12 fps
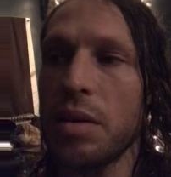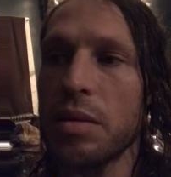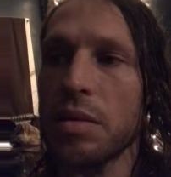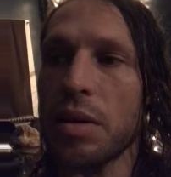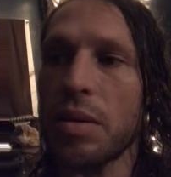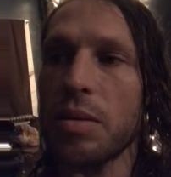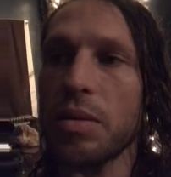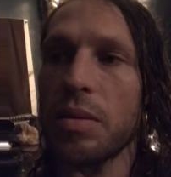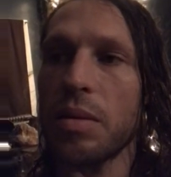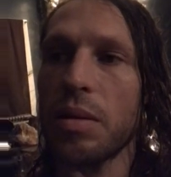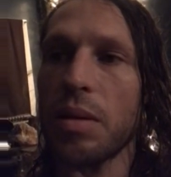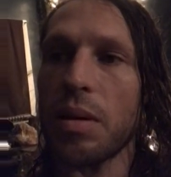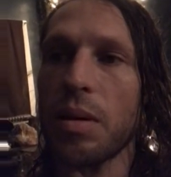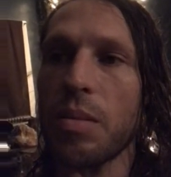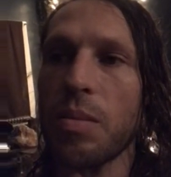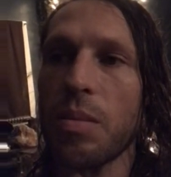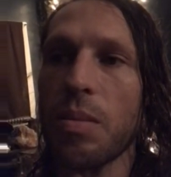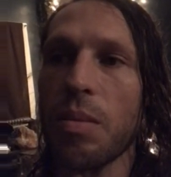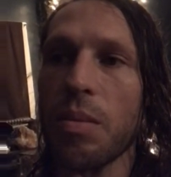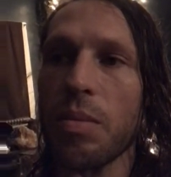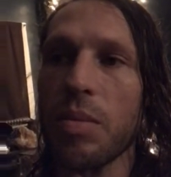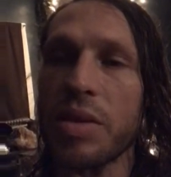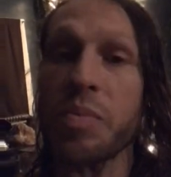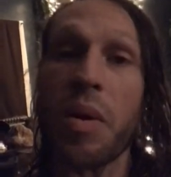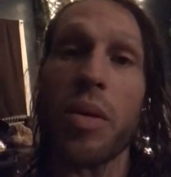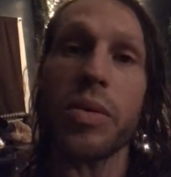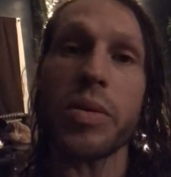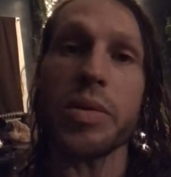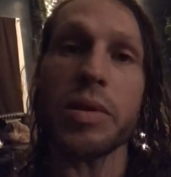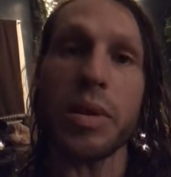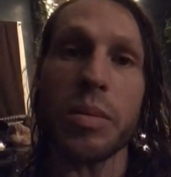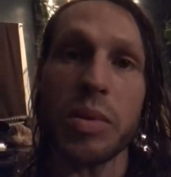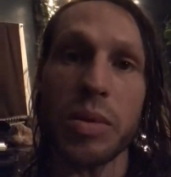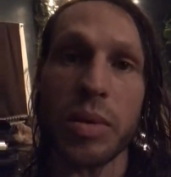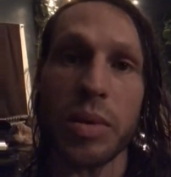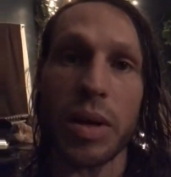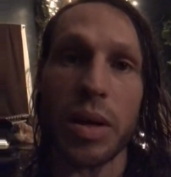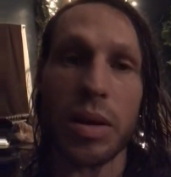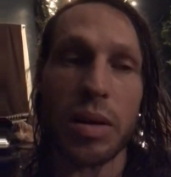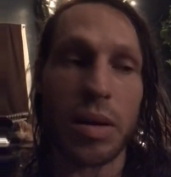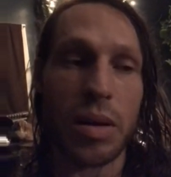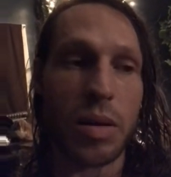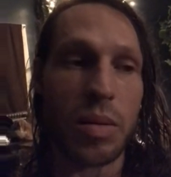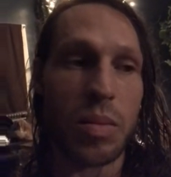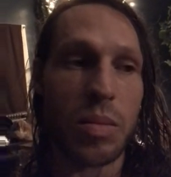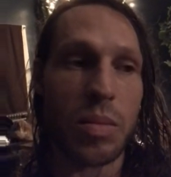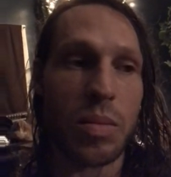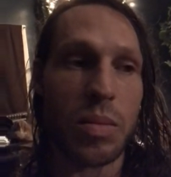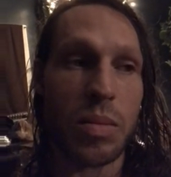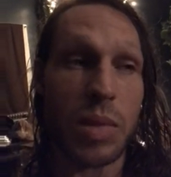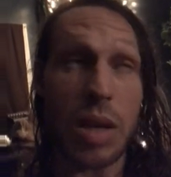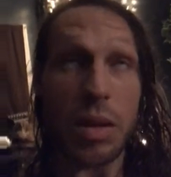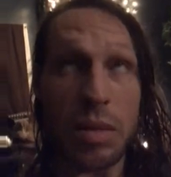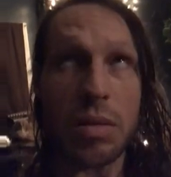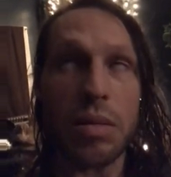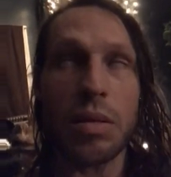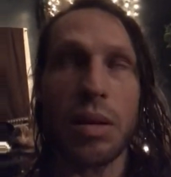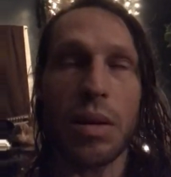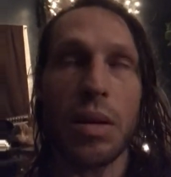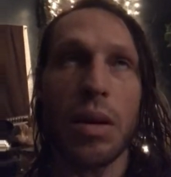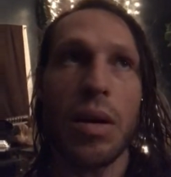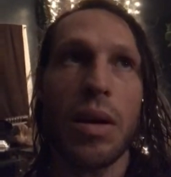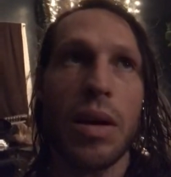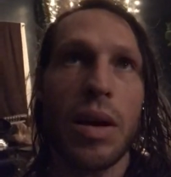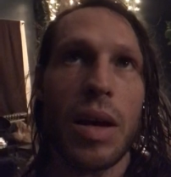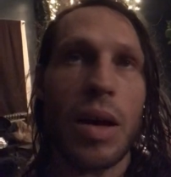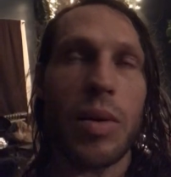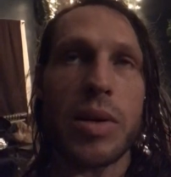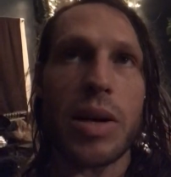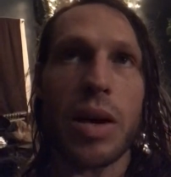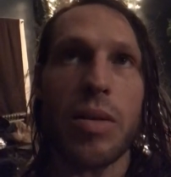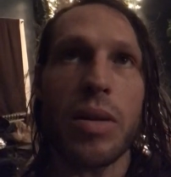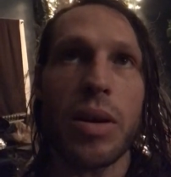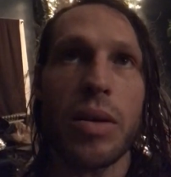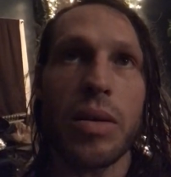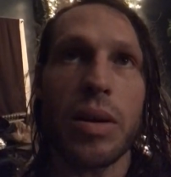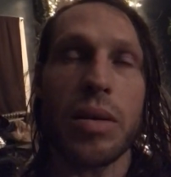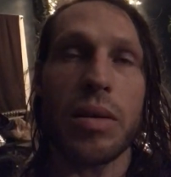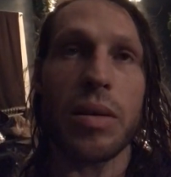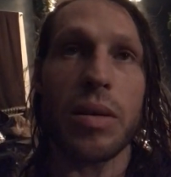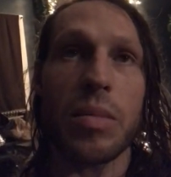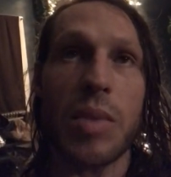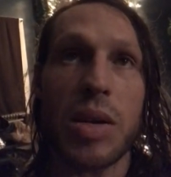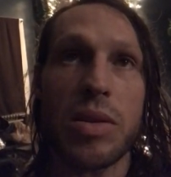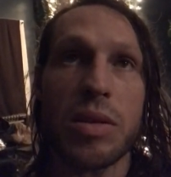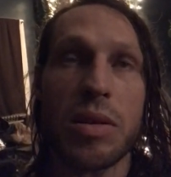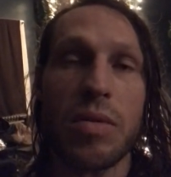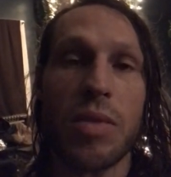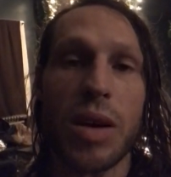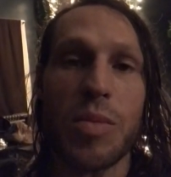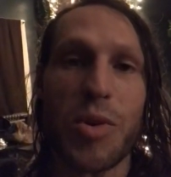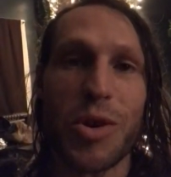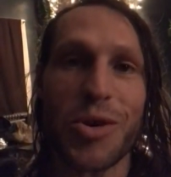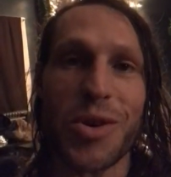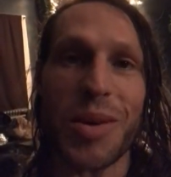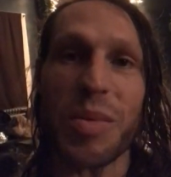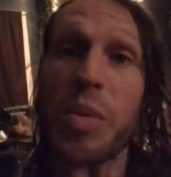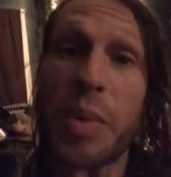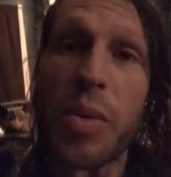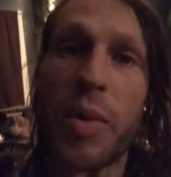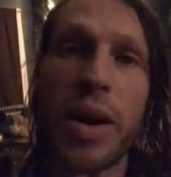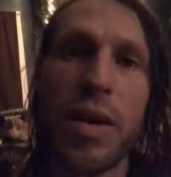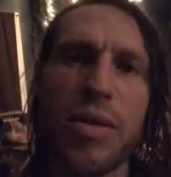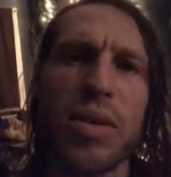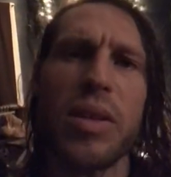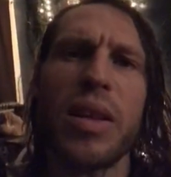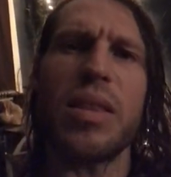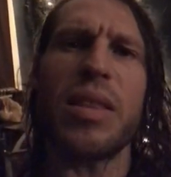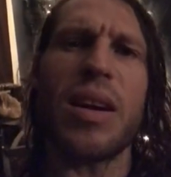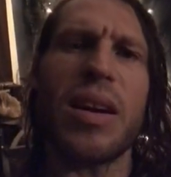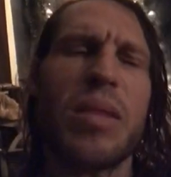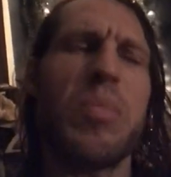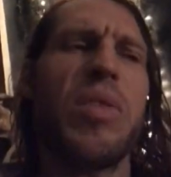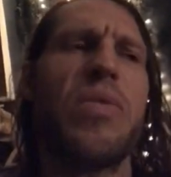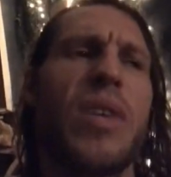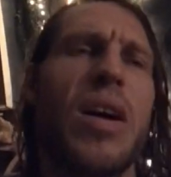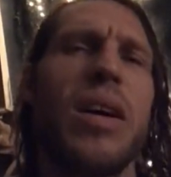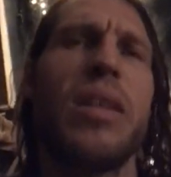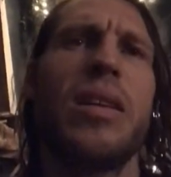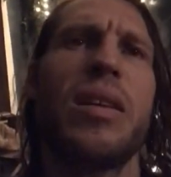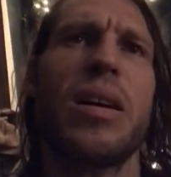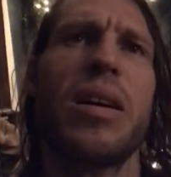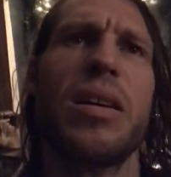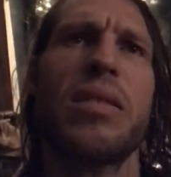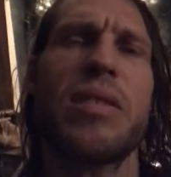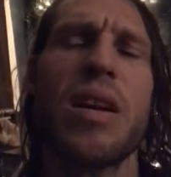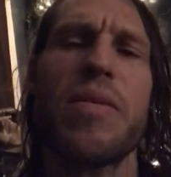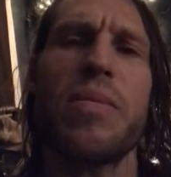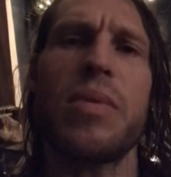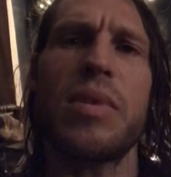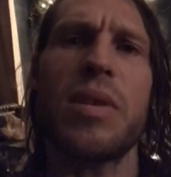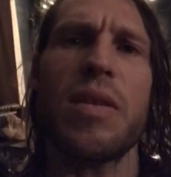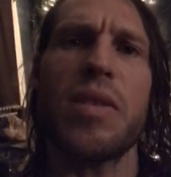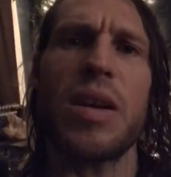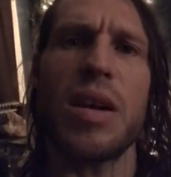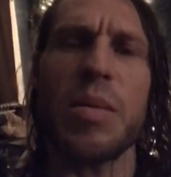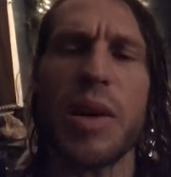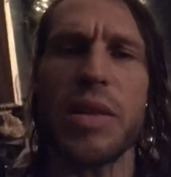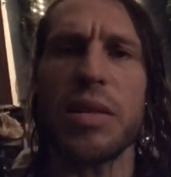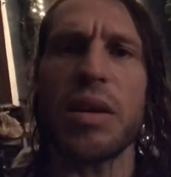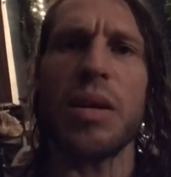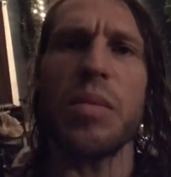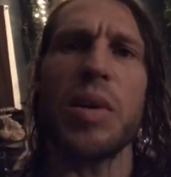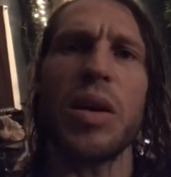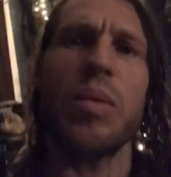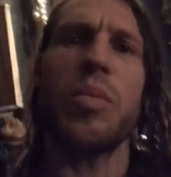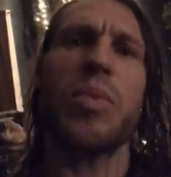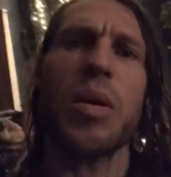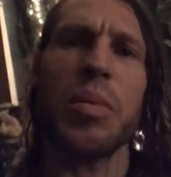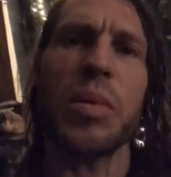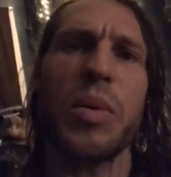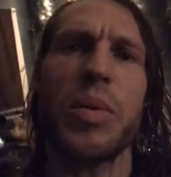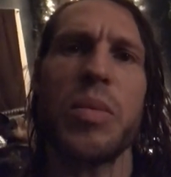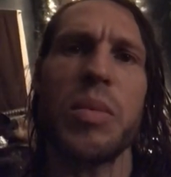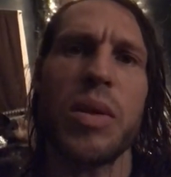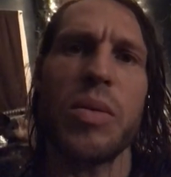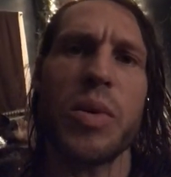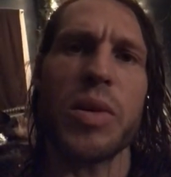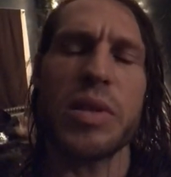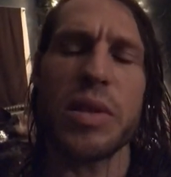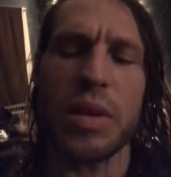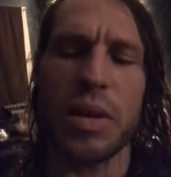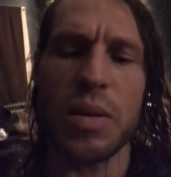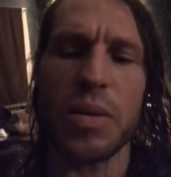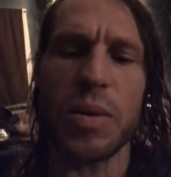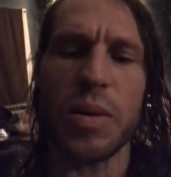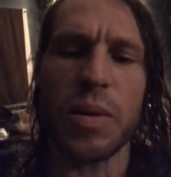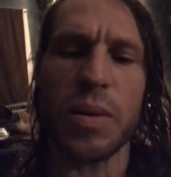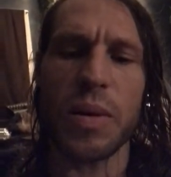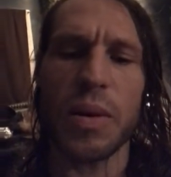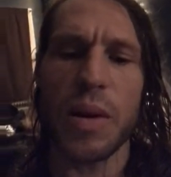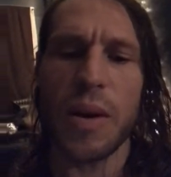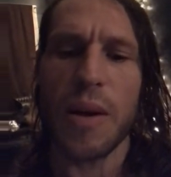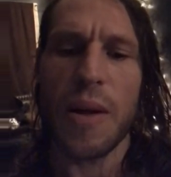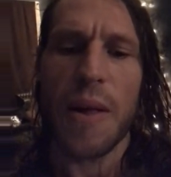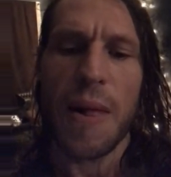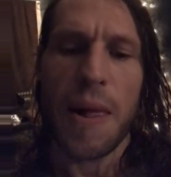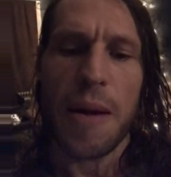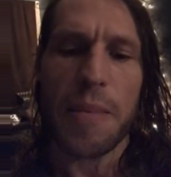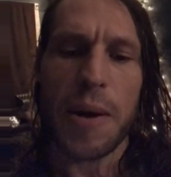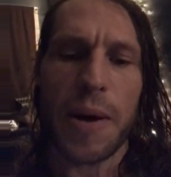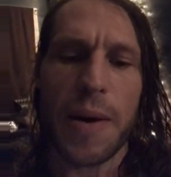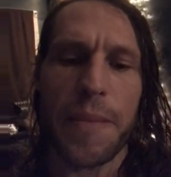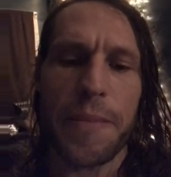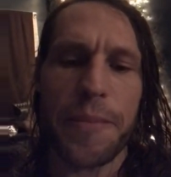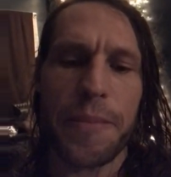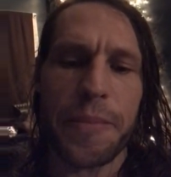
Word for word: so um, that's part of the reason I'm doing that. Um, this, which I don't know that that may just invite more trouble, but whatever. That that could be fine. I guess tough, toughening up my skin a bit probably wouldn't be the worst thing in the world. But um.